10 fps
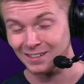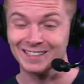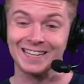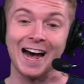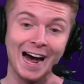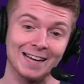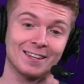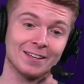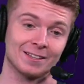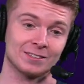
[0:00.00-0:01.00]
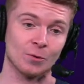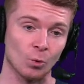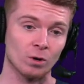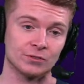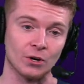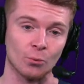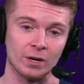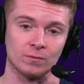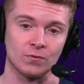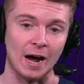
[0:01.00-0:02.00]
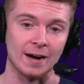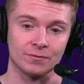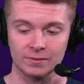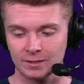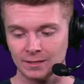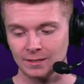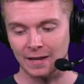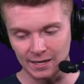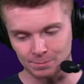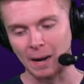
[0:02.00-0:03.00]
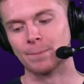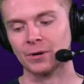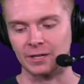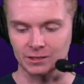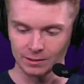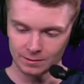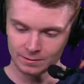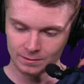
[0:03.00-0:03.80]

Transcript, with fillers: because I think the Timberwolves are going to win in five. That is my prediction.